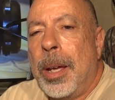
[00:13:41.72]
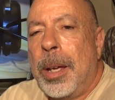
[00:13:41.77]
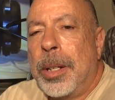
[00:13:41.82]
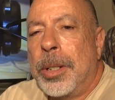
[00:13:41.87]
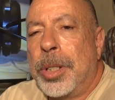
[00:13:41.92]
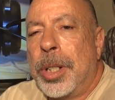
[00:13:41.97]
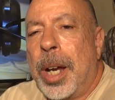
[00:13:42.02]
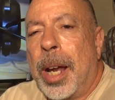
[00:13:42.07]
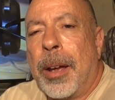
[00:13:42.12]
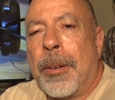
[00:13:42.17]

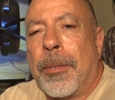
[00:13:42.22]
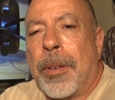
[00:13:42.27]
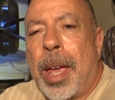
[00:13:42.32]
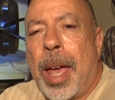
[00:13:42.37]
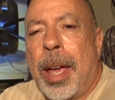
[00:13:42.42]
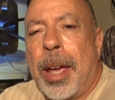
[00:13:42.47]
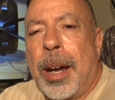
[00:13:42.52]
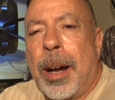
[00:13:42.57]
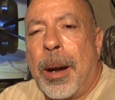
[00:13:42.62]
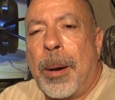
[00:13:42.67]

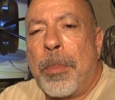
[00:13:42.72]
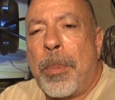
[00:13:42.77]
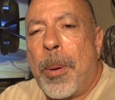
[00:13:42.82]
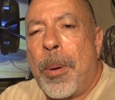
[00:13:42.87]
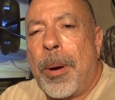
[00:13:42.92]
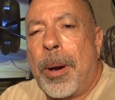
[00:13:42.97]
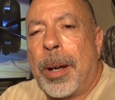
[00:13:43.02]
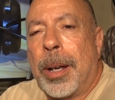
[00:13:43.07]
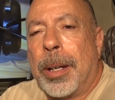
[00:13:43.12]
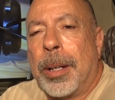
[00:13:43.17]
JFK
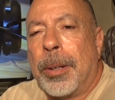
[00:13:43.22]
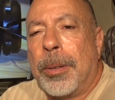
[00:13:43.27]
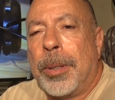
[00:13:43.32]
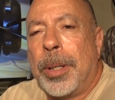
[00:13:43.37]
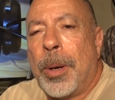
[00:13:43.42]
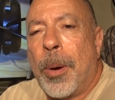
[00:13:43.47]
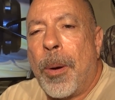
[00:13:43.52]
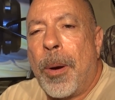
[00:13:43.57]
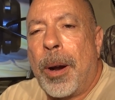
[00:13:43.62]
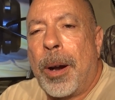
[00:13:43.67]
Airport in New
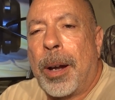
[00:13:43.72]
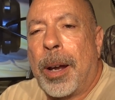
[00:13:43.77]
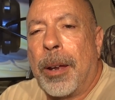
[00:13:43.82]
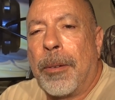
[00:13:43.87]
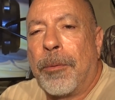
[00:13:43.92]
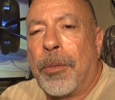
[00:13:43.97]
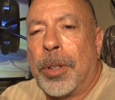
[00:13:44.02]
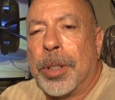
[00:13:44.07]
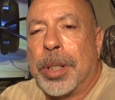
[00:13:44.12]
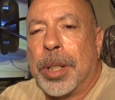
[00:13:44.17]
York,
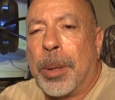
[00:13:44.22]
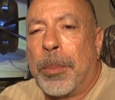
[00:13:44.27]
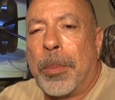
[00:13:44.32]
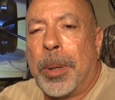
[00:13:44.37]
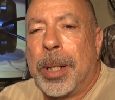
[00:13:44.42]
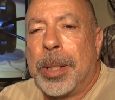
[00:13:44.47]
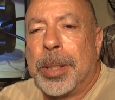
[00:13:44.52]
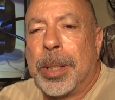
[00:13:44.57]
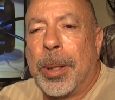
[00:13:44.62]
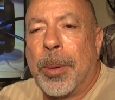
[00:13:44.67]
and for some
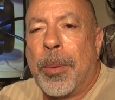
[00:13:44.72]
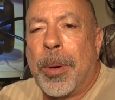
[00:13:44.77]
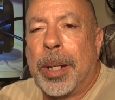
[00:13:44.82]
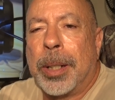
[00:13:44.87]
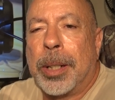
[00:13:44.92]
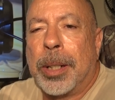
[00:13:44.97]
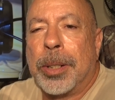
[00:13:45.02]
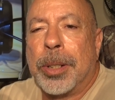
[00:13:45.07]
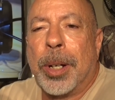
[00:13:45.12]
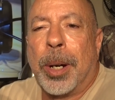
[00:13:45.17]
reason
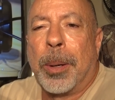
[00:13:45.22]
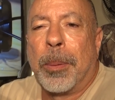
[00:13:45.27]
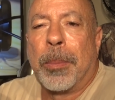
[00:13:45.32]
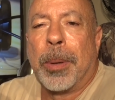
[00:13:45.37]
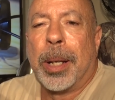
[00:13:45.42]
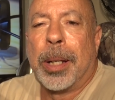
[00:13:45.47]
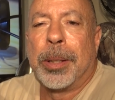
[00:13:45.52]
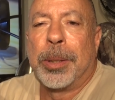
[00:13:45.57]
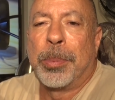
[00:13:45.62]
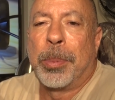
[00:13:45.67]
went to
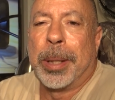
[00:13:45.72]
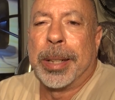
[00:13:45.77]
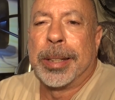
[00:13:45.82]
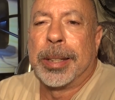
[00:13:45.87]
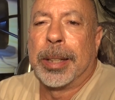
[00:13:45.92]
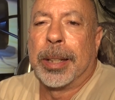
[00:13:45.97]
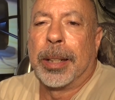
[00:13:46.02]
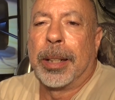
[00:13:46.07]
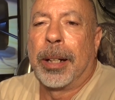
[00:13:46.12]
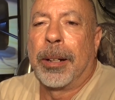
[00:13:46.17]
Germany. It's been
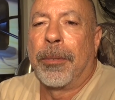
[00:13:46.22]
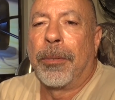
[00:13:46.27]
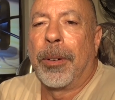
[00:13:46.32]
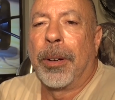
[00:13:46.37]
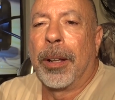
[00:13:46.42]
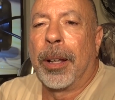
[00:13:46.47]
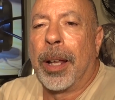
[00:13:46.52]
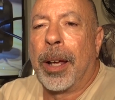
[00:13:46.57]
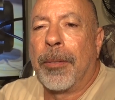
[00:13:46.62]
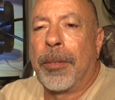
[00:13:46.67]
sitting there
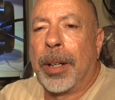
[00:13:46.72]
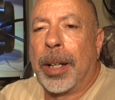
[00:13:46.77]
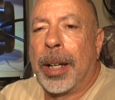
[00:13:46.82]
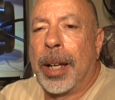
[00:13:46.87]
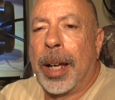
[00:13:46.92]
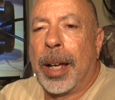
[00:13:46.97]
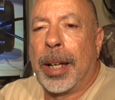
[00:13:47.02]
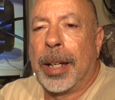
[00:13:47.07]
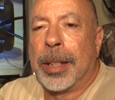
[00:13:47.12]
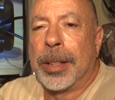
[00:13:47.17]
for 11
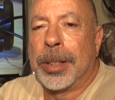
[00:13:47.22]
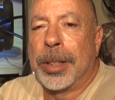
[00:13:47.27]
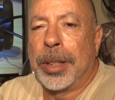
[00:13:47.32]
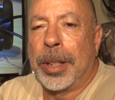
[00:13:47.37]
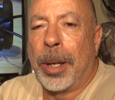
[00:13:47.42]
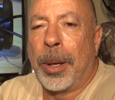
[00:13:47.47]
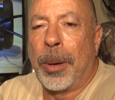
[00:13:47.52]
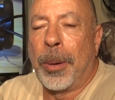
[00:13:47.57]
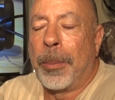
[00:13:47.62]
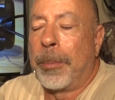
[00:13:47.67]
days.
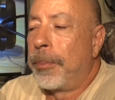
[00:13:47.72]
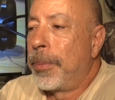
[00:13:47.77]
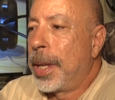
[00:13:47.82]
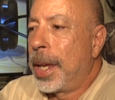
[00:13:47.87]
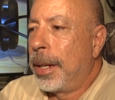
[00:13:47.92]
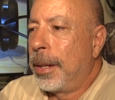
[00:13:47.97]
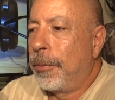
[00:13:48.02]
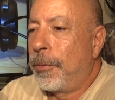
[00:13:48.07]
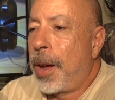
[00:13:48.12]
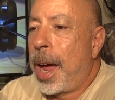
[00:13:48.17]
So
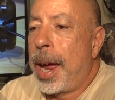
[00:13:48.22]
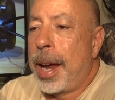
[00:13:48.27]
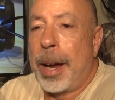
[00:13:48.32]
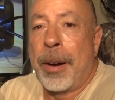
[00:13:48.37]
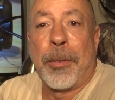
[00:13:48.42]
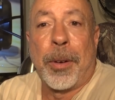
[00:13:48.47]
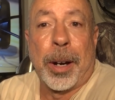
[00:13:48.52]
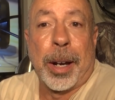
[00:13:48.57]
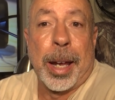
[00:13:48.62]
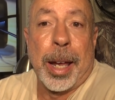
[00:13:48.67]
if I
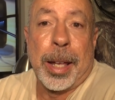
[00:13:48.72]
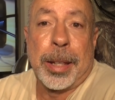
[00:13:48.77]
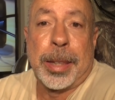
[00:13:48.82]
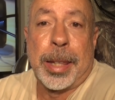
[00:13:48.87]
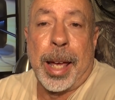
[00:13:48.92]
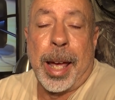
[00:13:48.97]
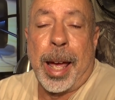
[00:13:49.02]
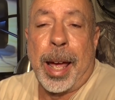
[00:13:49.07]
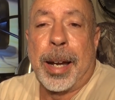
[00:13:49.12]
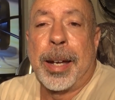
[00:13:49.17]
ever get
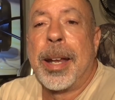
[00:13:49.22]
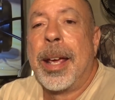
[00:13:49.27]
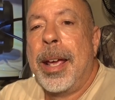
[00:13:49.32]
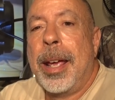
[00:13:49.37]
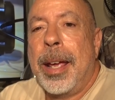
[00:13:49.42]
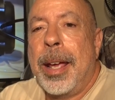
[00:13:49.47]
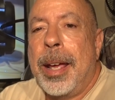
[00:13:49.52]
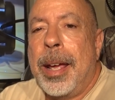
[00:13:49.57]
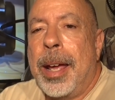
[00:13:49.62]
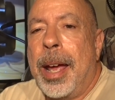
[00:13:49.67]
that,
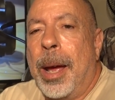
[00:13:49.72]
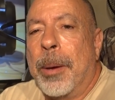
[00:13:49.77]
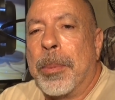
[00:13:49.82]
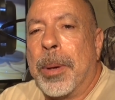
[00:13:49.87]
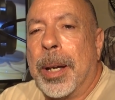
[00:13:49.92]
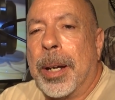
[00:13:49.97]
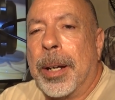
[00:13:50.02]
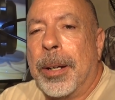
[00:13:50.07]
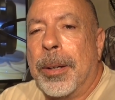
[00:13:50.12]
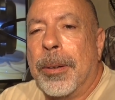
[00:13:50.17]
I'm
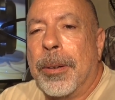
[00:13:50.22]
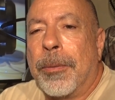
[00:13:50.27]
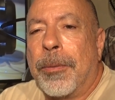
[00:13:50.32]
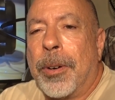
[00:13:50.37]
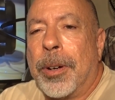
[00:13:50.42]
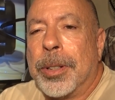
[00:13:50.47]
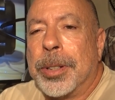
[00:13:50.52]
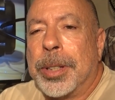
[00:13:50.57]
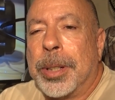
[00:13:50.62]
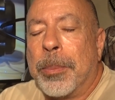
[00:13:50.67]
going to do a
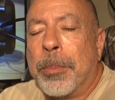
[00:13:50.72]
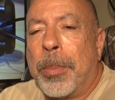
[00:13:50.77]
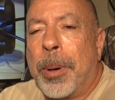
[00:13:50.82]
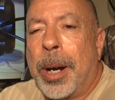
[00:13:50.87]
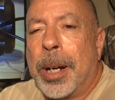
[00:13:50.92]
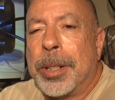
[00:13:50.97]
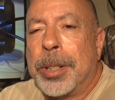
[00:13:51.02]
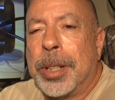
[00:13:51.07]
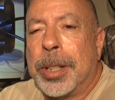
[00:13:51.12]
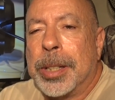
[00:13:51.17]
first
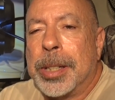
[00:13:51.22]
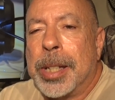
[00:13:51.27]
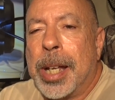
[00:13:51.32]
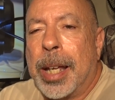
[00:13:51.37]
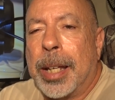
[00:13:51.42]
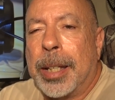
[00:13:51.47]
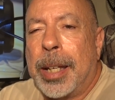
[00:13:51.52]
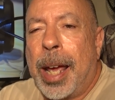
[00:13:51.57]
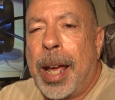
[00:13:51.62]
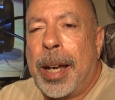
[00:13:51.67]
impressions
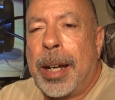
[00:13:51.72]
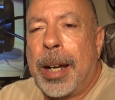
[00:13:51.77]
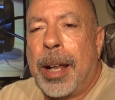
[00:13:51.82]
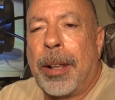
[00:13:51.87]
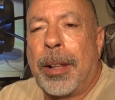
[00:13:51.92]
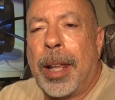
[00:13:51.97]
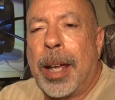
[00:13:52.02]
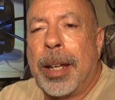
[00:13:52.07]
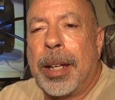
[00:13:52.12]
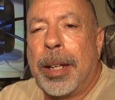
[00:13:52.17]
on that, and
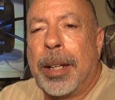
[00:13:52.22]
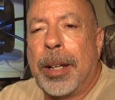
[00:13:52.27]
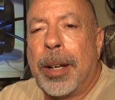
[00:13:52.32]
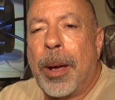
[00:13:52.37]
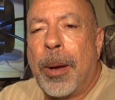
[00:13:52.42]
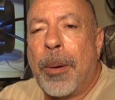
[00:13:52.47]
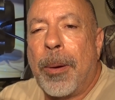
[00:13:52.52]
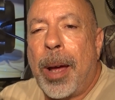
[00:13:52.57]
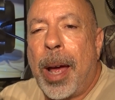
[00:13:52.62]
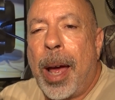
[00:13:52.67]
I'll let you
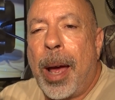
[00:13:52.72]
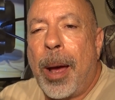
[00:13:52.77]
know